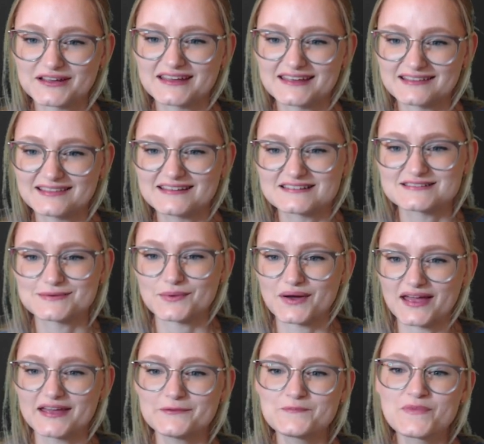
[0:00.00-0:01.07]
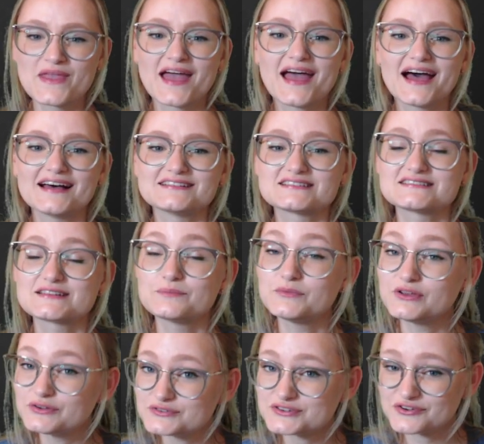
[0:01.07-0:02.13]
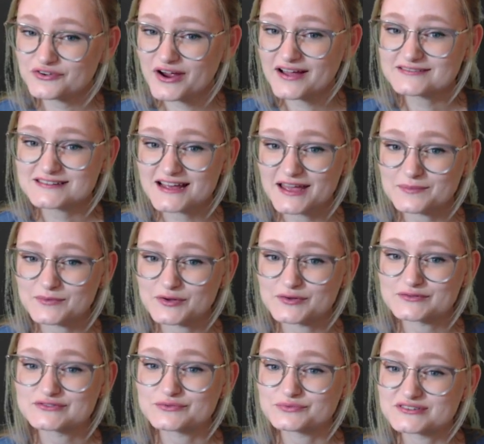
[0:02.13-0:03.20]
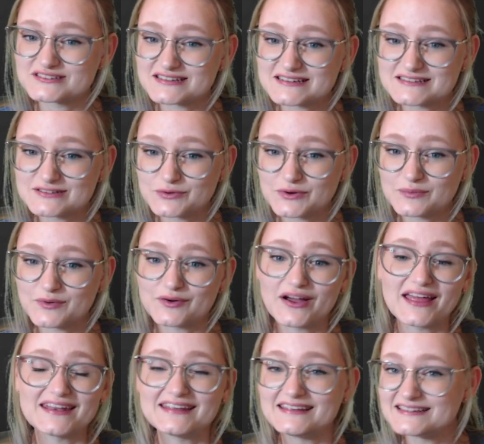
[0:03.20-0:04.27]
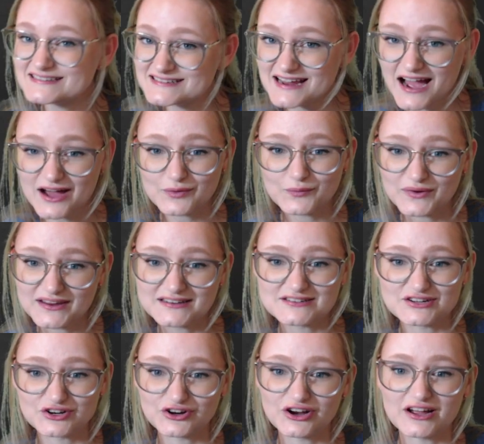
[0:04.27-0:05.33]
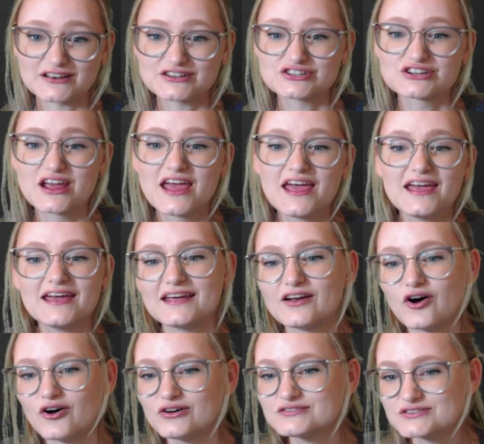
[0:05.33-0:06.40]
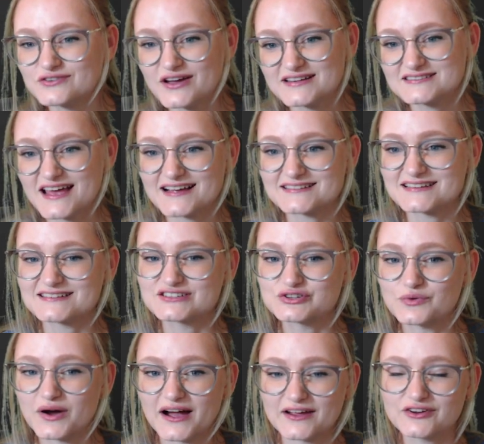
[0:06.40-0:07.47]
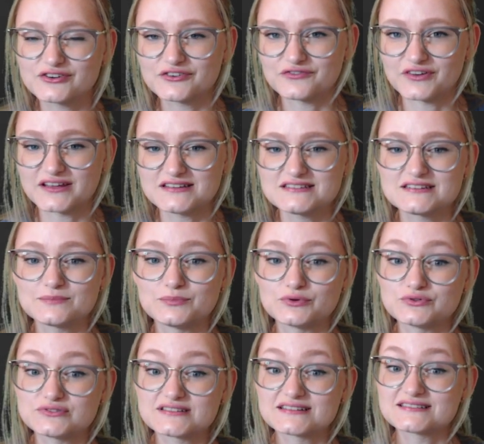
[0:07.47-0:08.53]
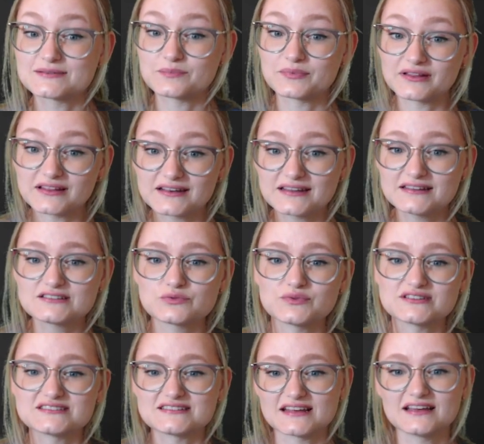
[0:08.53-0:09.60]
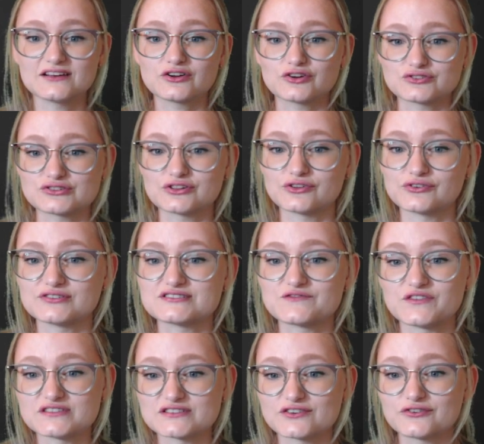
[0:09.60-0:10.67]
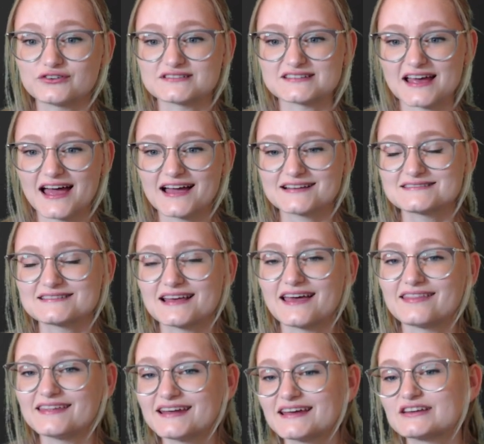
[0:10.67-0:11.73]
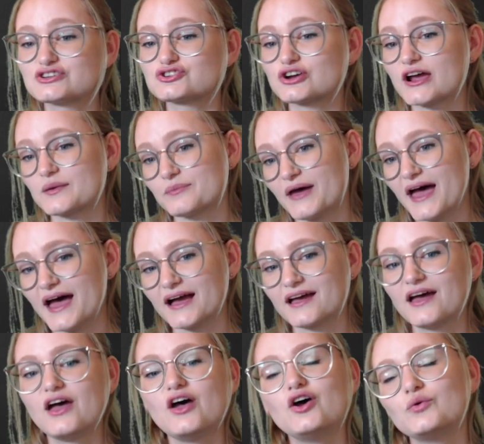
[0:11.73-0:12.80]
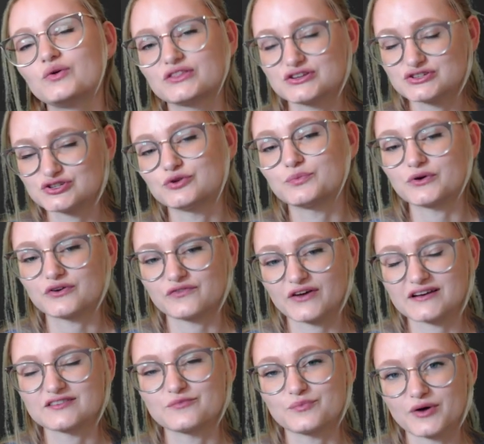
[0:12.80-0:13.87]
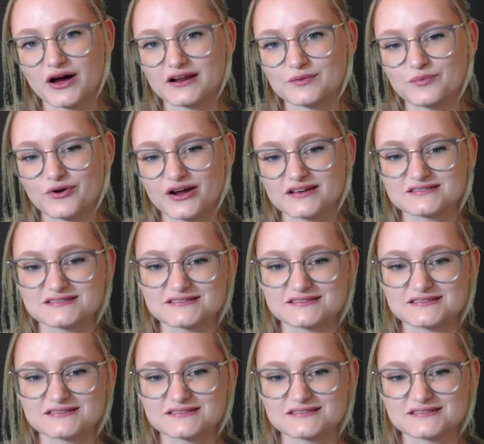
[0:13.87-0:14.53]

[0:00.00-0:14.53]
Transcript: in this way, as it's immune to ground type moves, resists normal, and is not weak to Crunch. It also has access to Iron Defense to boost its ability to withstand Ursaluna's physical attacks, and then it can strike back with a super effective Body Press.